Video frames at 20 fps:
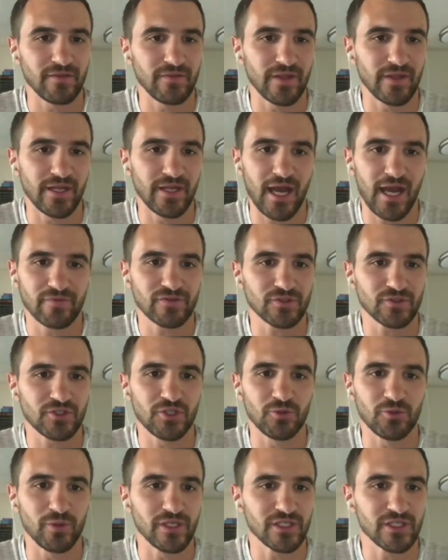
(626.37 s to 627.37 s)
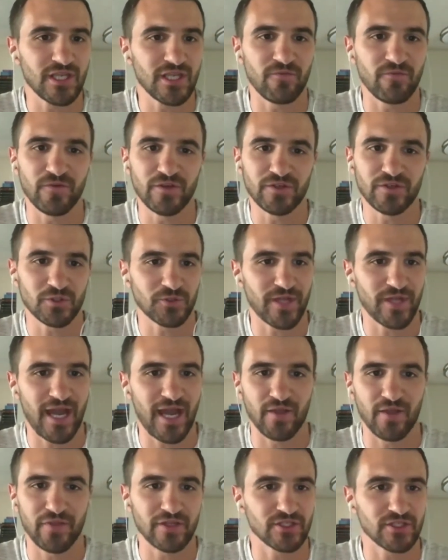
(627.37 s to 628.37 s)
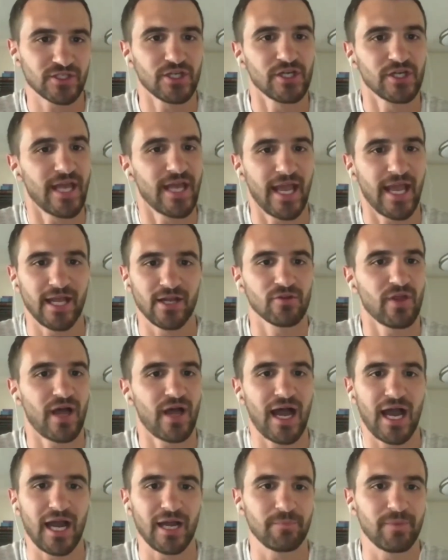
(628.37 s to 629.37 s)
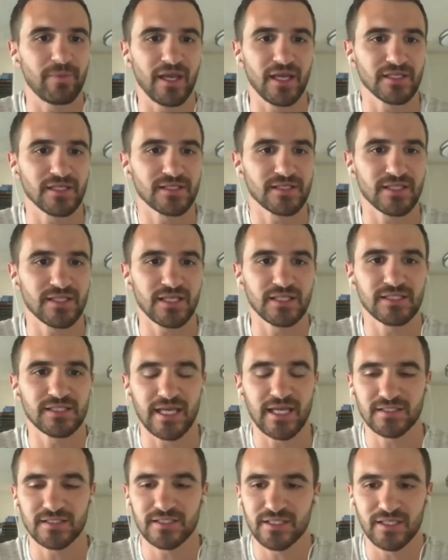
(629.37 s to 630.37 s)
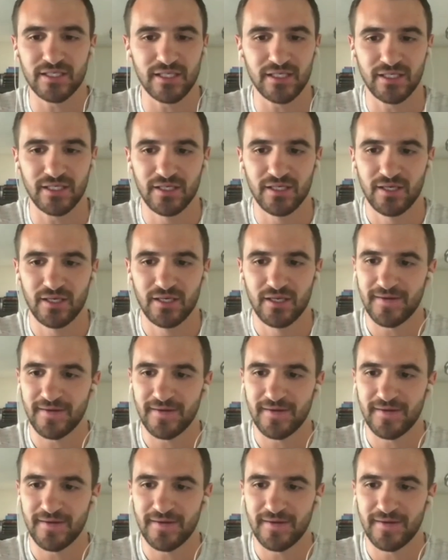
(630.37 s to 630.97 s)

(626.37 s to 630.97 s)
And then after 2 weeks, they fizzled out. They just couldn't handle the high pace, the intensity.